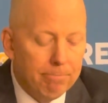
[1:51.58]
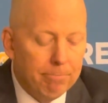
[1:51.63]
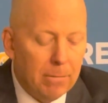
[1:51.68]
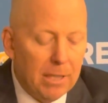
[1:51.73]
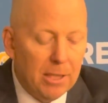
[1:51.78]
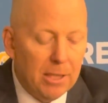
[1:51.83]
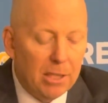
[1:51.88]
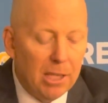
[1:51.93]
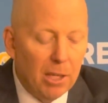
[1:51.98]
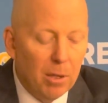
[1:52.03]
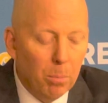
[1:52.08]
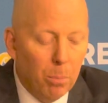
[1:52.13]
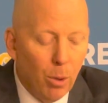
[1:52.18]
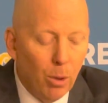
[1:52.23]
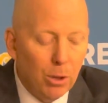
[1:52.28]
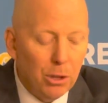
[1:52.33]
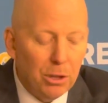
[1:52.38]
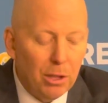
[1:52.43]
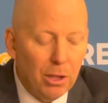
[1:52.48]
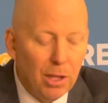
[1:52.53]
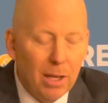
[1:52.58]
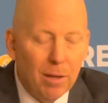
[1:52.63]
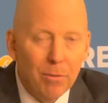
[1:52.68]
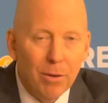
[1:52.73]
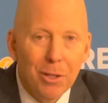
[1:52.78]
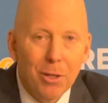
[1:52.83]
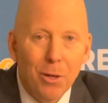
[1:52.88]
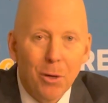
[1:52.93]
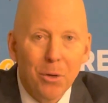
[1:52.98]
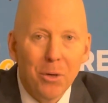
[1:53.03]
he's getting pushed at every
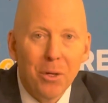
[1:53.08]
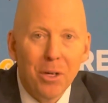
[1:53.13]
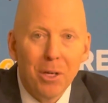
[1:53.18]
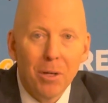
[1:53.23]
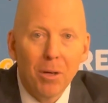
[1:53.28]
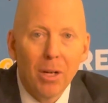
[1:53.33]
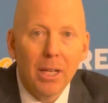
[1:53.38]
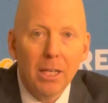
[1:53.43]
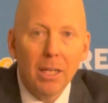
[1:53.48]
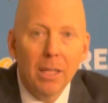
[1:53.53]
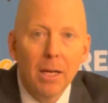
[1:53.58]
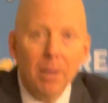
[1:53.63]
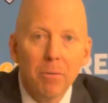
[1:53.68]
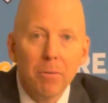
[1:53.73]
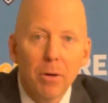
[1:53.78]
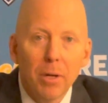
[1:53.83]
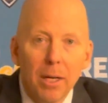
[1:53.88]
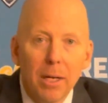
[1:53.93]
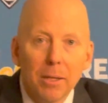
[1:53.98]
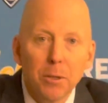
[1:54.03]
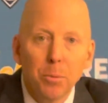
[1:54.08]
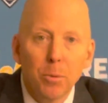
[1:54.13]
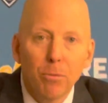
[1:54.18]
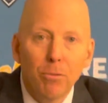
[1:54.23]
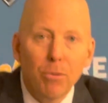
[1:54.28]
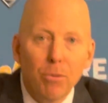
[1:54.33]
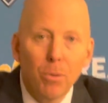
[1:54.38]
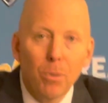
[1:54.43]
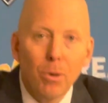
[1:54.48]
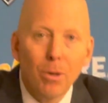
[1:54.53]
turn here like he never has
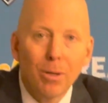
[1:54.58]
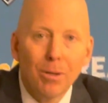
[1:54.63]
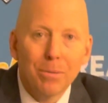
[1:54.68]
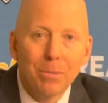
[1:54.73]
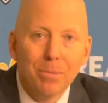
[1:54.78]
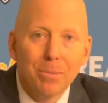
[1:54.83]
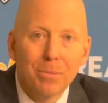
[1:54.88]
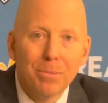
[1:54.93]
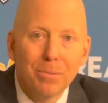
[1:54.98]
before.